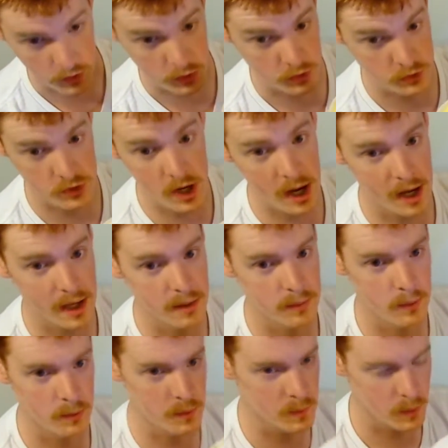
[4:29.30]
you can try,
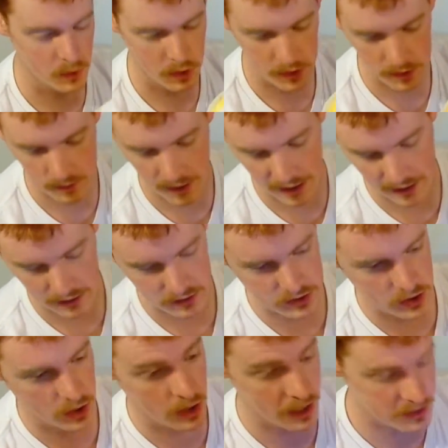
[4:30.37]
but we won't call you back.
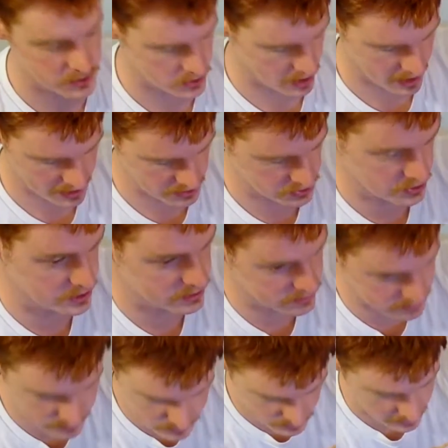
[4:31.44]
So I tried just
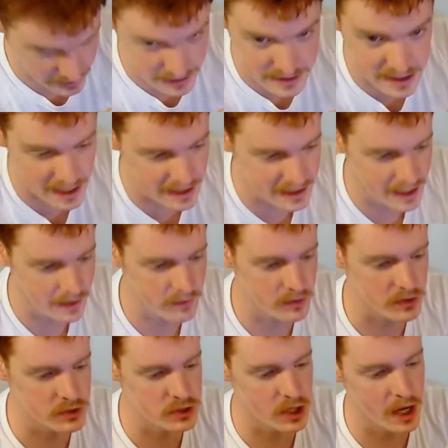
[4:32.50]
so I could say I gave
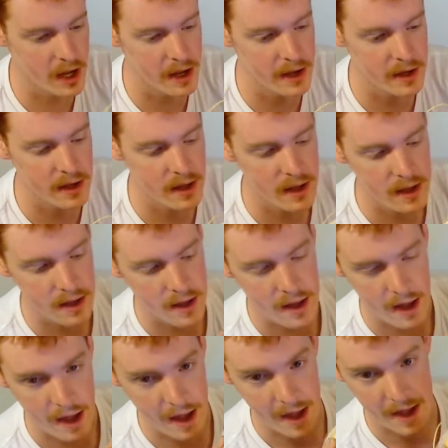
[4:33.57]
it a try,
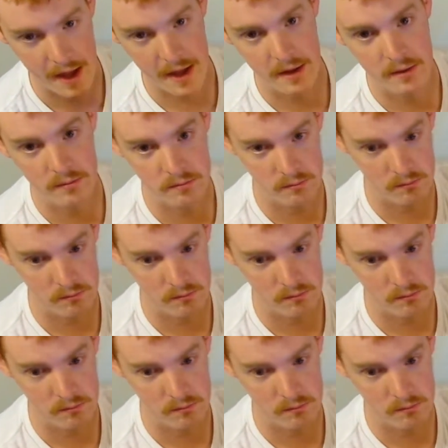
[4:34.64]
and